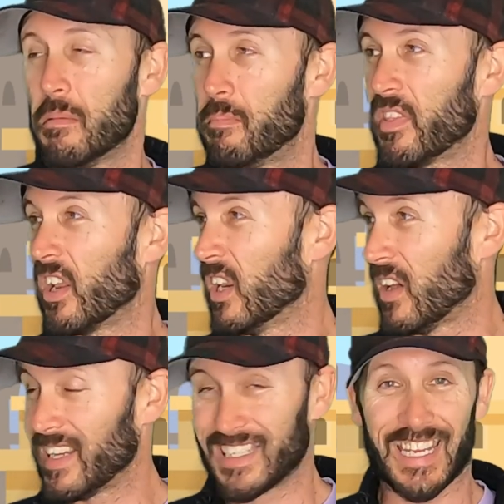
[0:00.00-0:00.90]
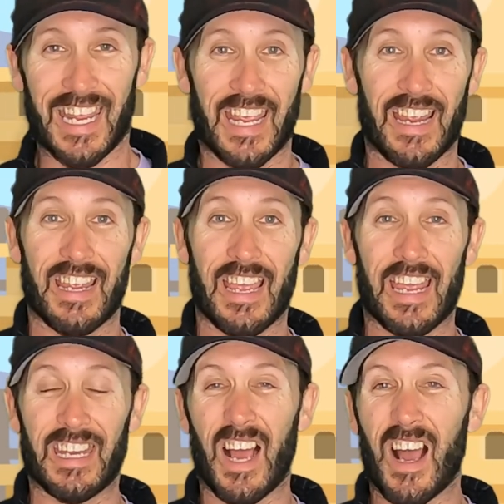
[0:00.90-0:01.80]
but the light's here,
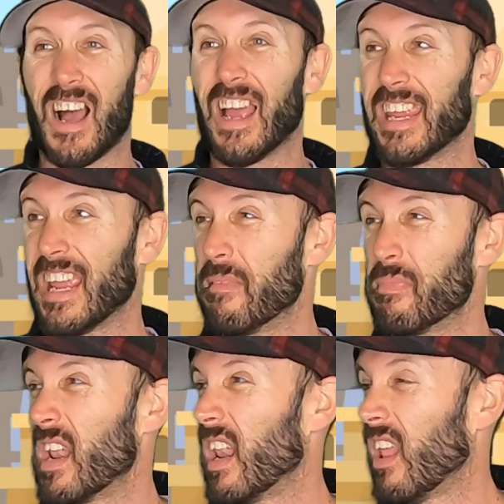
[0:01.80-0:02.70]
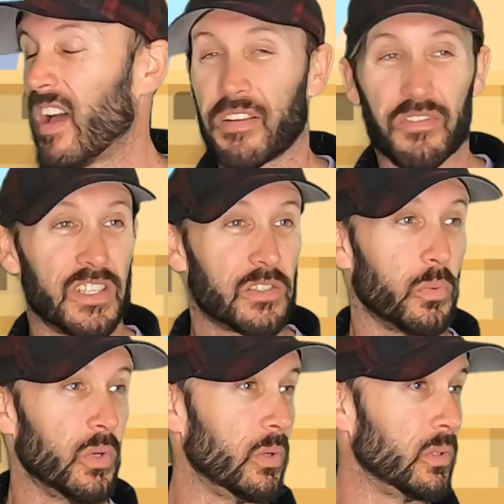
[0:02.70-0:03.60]
and I am the light of this
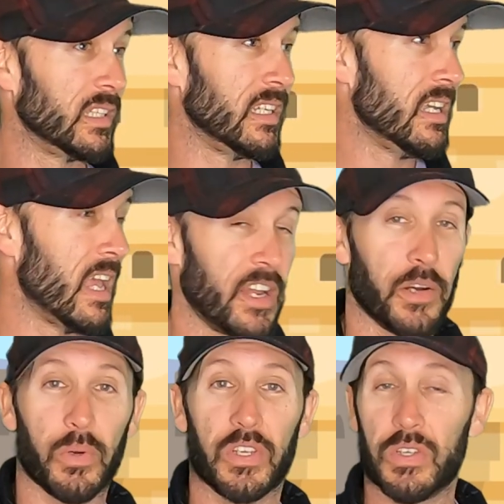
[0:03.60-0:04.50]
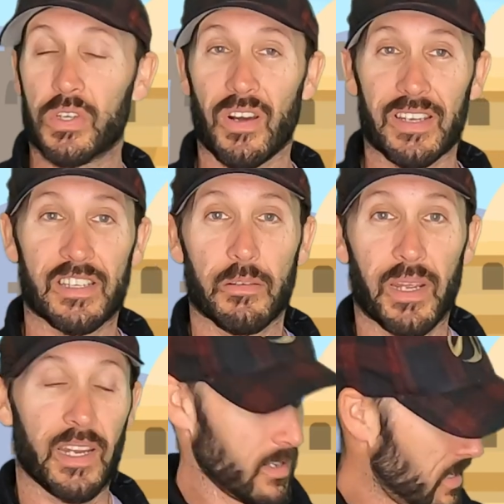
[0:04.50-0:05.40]
world, and I want you guys to
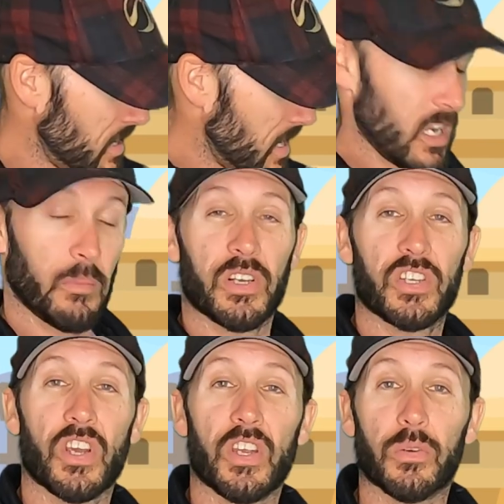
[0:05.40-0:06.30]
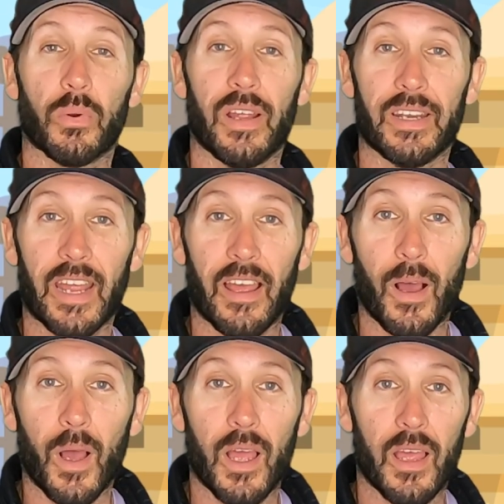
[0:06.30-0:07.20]
be. And I'm going to show you right
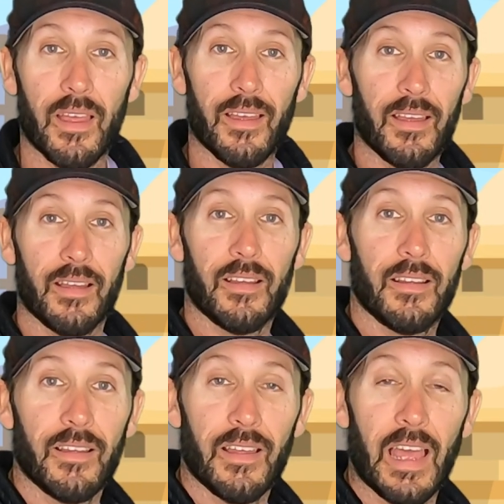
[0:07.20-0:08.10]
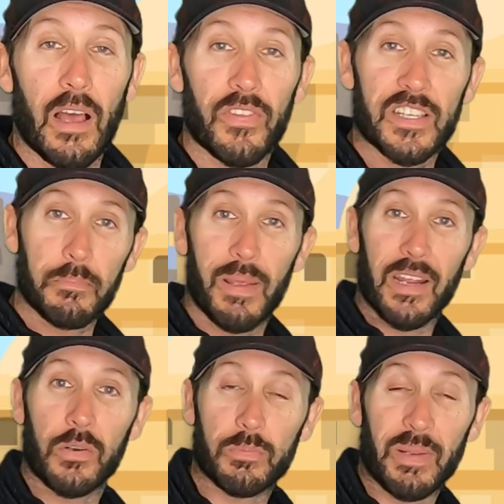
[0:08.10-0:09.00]
now how this
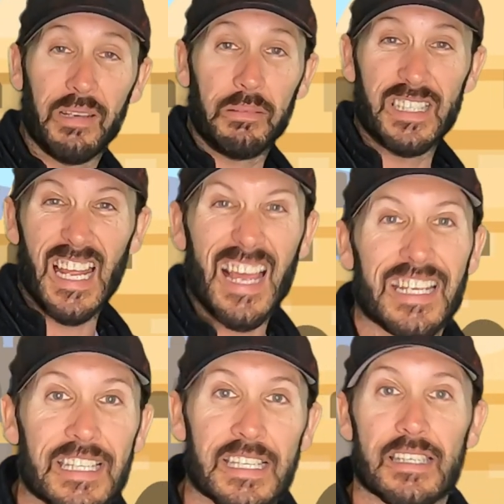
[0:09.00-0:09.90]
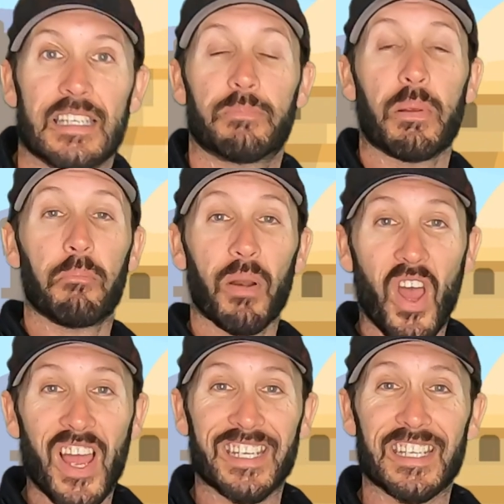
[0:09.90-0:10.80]
man who's been in darkness, he's been
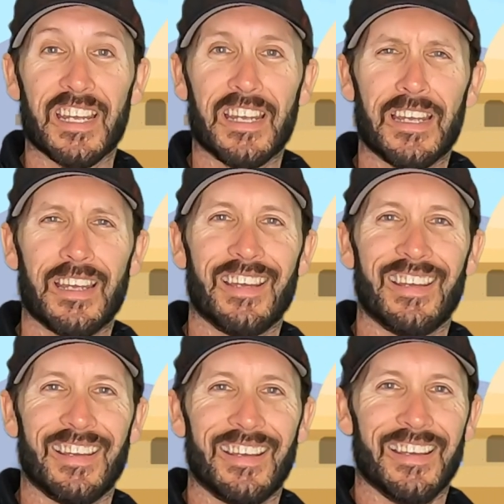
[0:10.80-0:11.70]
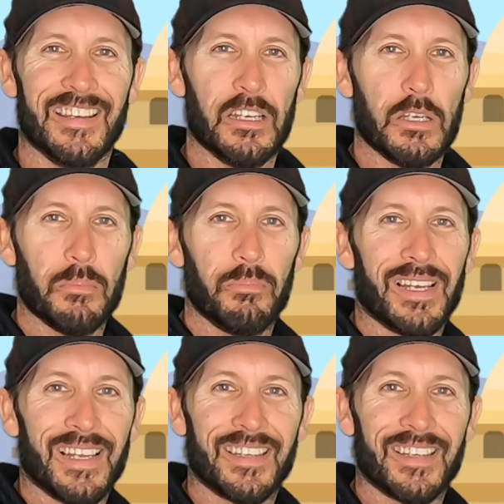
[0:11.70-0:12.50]
blind, but